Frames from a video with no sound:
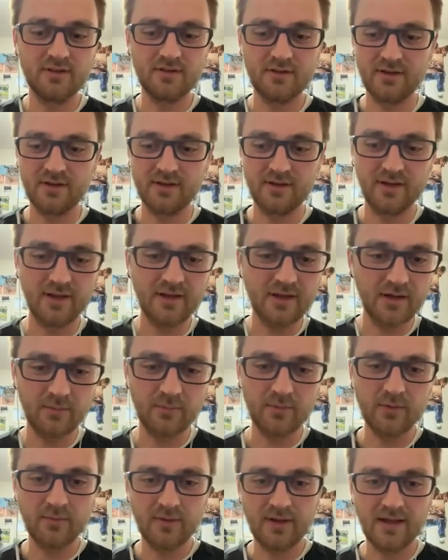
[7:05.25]
and I kind of
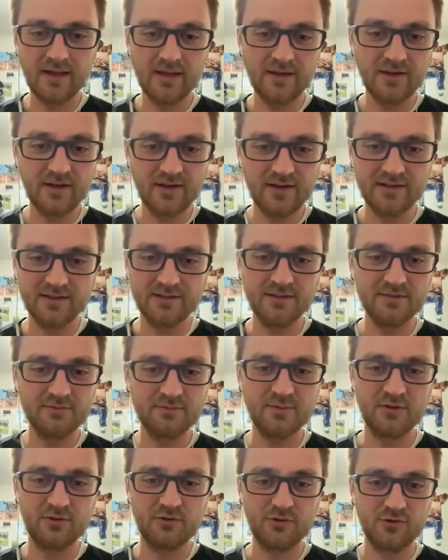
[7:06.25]
put my hand on it and lift
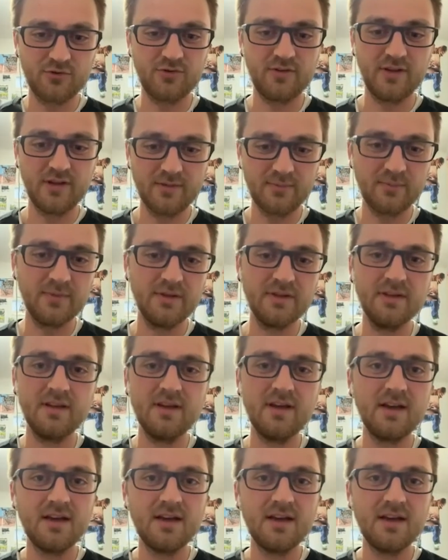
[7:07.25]
my jersey up, and